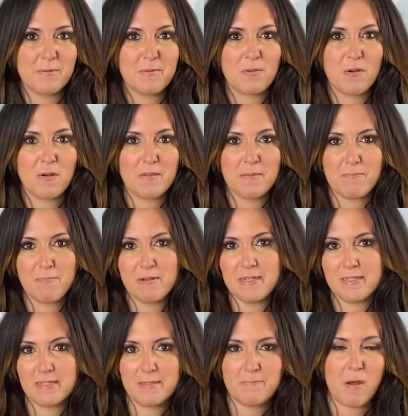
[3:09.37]
We've got the
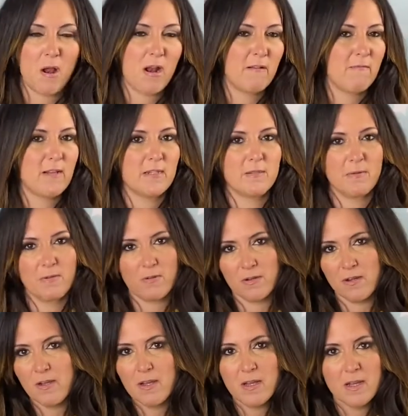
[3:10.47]
Princess Pirates, we've got